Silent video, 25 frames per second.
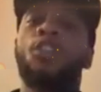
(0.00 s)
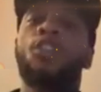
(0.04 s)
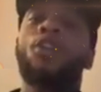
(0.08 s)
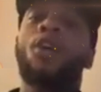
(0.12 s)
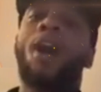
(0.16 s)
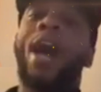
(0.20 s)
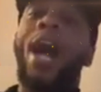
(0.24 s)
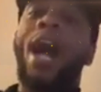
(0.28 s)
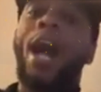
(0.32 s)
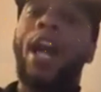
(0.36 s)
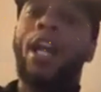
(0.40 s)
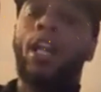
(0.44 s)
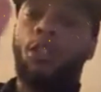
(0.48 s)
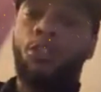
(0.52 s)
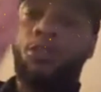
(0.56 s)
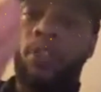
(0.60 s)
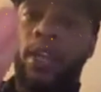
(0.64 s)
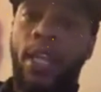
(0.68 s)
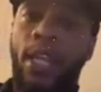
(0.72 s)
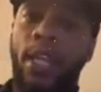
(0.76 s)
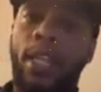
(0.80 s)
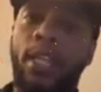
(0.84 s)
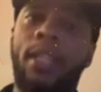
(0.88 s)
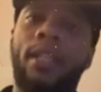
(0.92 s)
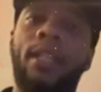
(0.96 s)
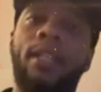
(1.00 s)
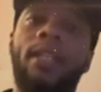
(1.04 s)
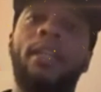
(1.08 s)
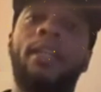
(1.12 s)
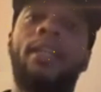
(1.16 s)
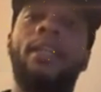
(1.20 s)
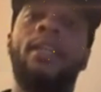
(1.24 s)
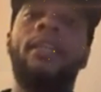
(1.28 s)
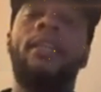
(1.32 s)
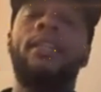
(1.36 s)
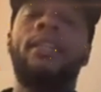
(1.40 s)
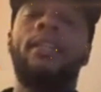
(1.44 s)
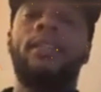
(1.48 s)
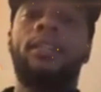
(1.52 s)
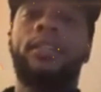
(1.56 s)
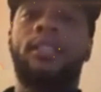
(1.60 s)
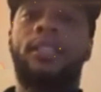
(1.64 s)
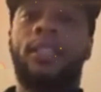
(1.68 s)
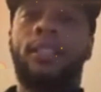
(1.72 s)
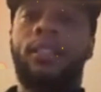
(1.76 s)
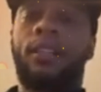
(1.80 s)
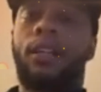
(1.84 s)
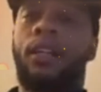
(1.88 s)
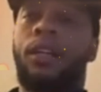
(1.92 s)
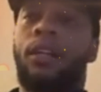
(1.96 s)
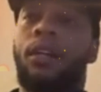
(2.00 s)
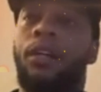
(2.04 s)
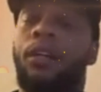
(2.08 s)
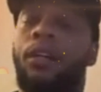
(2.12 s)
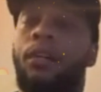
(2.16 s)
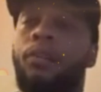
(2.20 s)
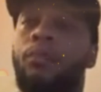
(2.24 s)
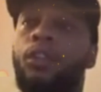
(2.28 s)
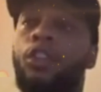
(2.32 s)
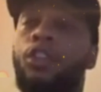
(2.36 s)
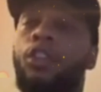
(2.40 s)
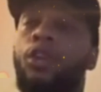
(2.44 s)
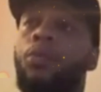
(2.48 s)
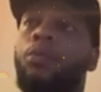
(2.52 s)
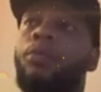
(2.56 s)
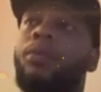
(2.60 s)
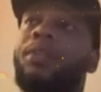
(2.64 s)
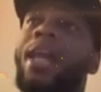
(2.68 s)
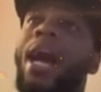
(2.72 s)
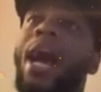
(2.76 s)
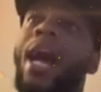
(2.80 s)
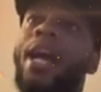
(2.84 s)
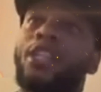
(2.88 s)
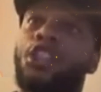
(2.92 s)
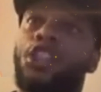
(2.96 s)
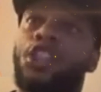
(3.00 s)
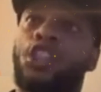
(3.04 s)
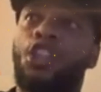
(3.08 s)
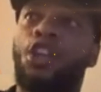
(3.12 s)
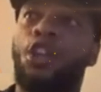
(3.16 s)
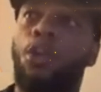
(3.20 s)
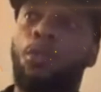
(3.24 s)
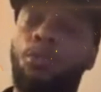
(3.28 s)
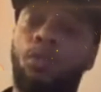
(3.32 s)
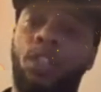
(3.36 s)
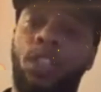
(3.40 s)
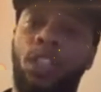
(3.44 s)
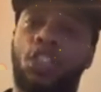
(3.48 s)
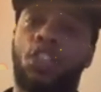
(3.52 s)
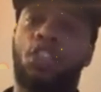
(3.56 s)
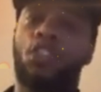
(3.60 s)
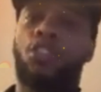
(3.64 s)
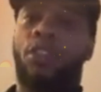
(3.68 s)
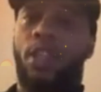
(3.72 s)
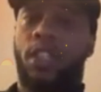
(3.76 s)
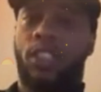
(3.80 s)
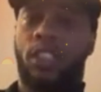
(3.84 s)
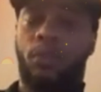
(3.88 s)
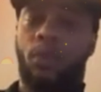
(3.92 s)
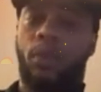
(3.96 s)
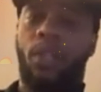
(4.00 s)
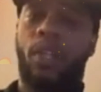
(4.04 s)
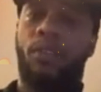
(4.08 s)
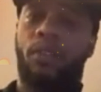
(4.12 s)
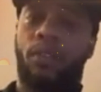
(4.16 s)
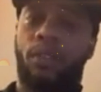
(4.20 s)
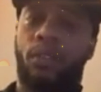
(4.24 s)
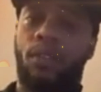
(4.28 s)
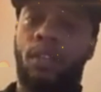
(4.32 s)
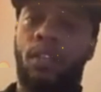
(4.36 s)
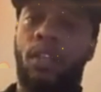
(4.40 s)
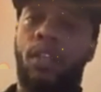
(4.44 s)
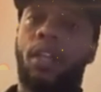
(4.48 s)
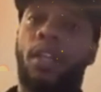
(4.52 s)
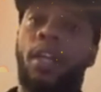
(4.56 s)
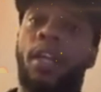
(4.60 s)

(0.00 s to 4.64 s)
So I agreed to, not show distrust or whatever.